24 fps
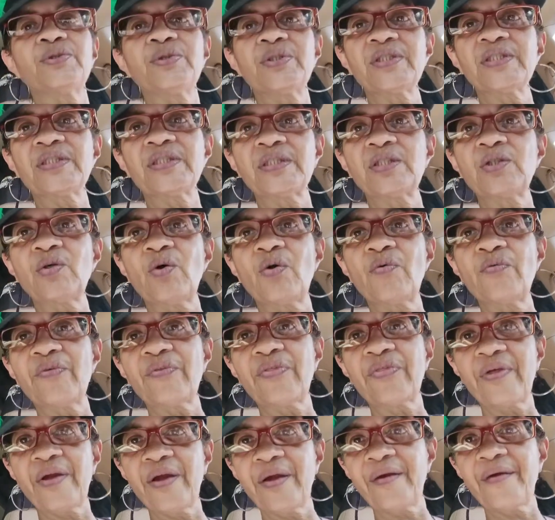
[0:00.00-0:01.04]
can sit over
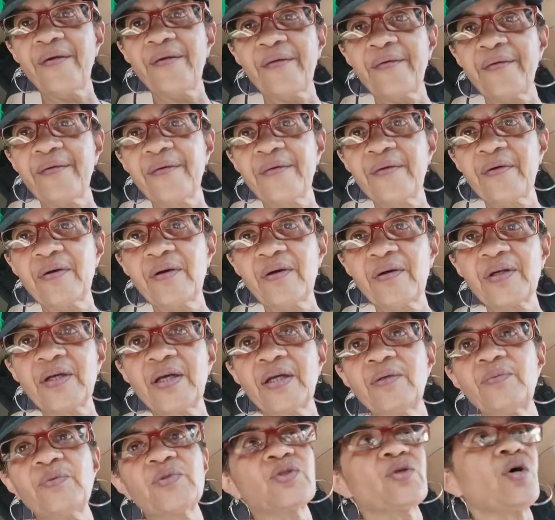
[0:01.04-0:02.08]
there, okay?
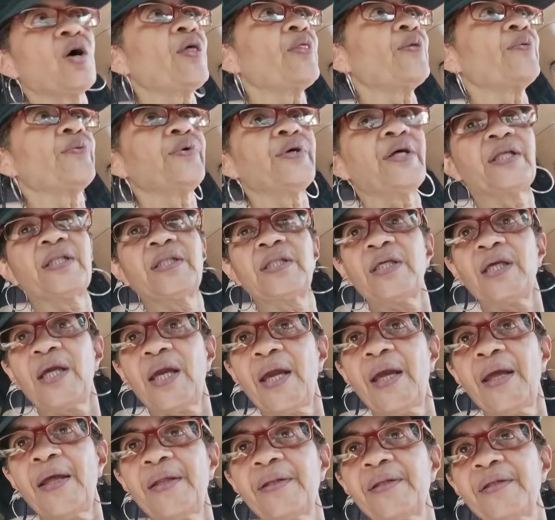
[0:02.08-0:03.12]
It was over
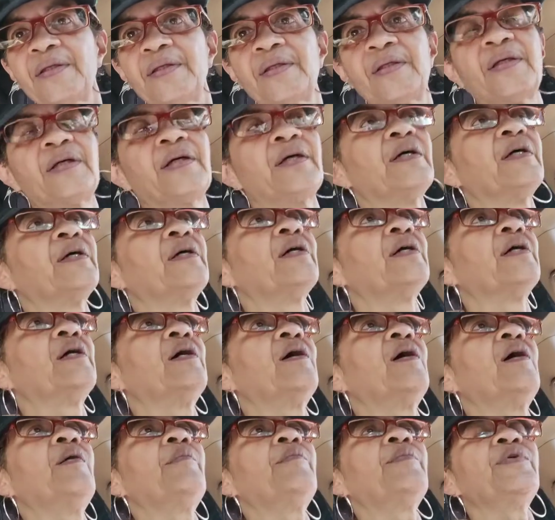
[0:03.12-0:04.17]
there.
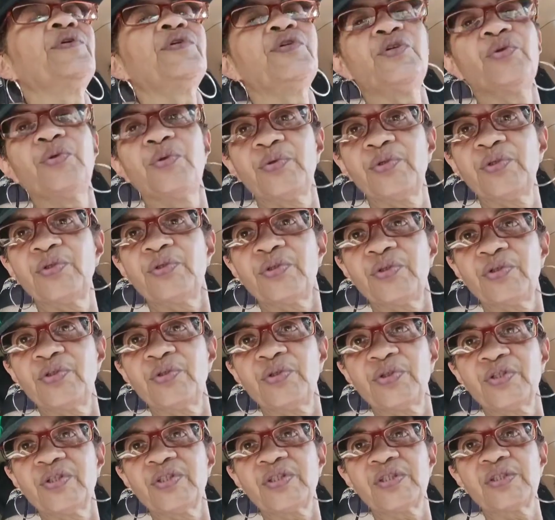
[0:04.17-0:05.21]
You
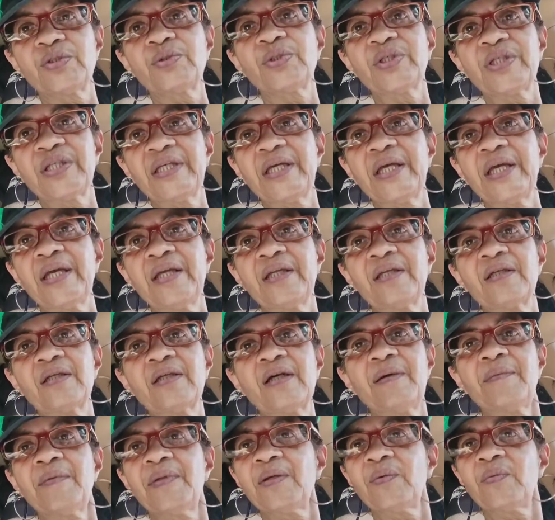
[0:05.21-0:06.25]
can eat.
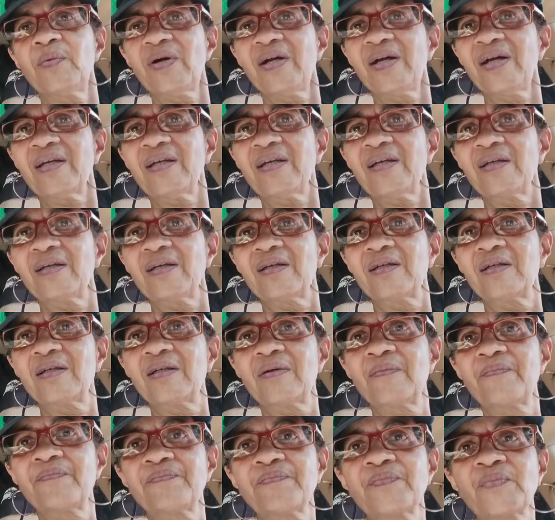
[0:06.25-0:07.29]
I'm like, why?
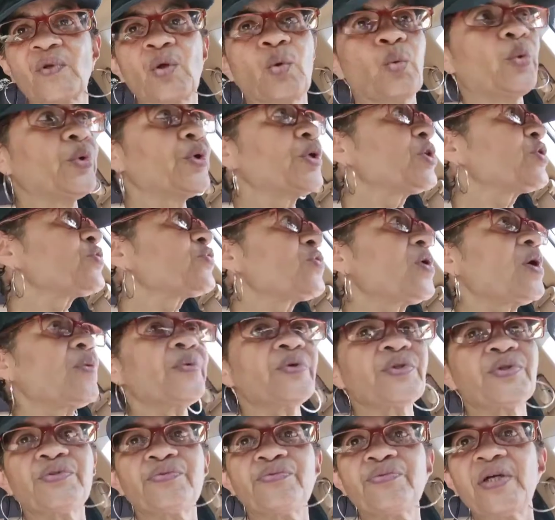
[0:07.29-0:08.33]
What is wrong with
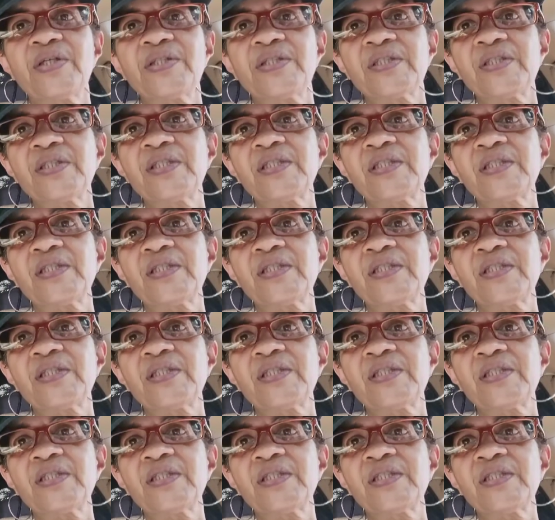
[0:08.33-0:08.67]
the rest of the